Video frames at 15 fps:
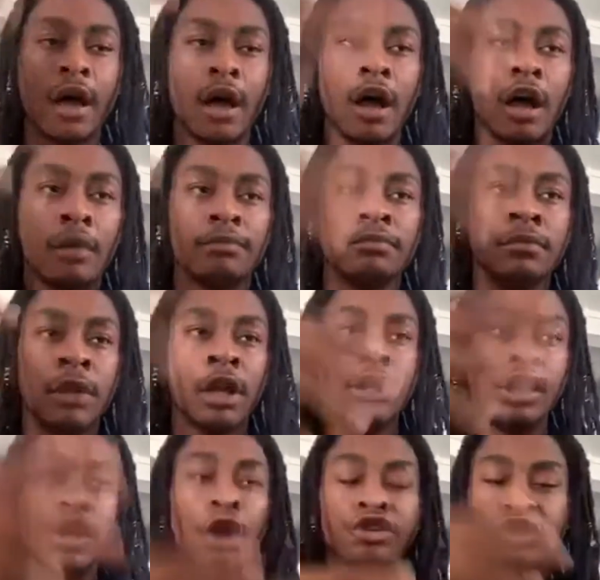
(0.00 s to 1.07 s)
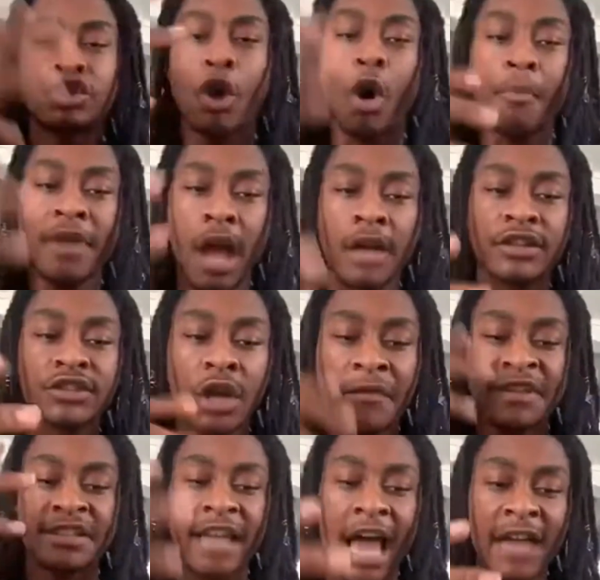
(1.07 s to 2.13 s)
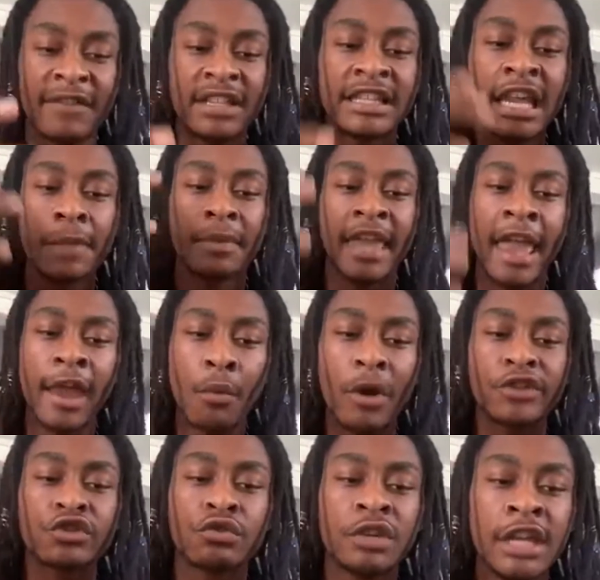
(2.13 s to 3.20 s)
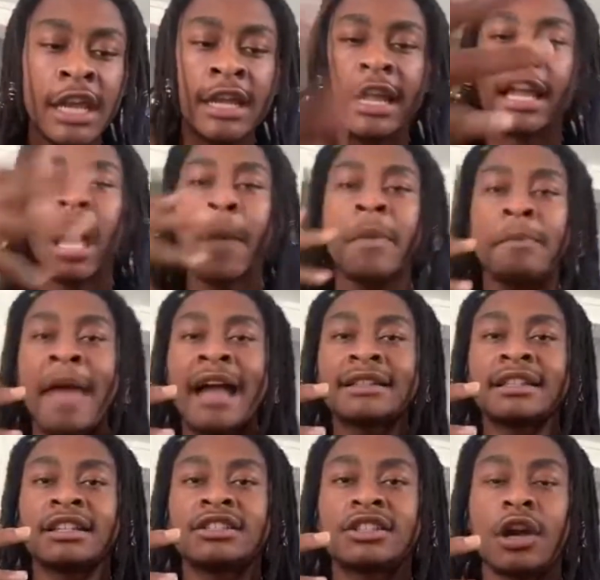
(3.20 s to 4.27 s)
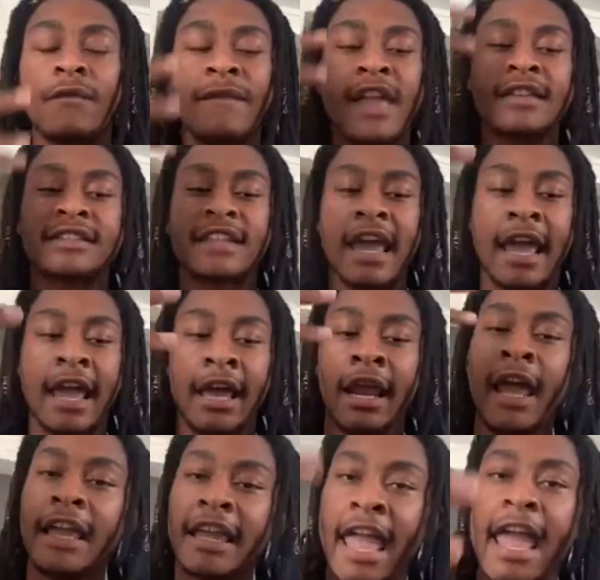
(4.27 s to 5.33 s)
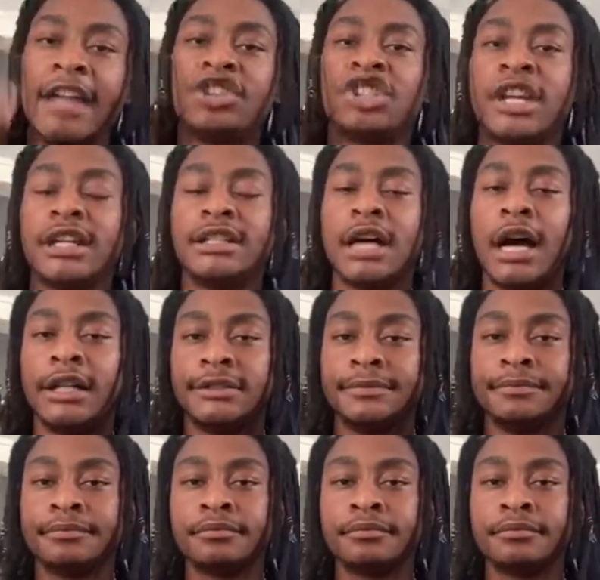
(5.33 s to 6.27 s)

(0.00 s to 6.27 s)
um, you know, just going beyond the surface, diving deep, getting what you need, and coming back to the surface and getting shit done.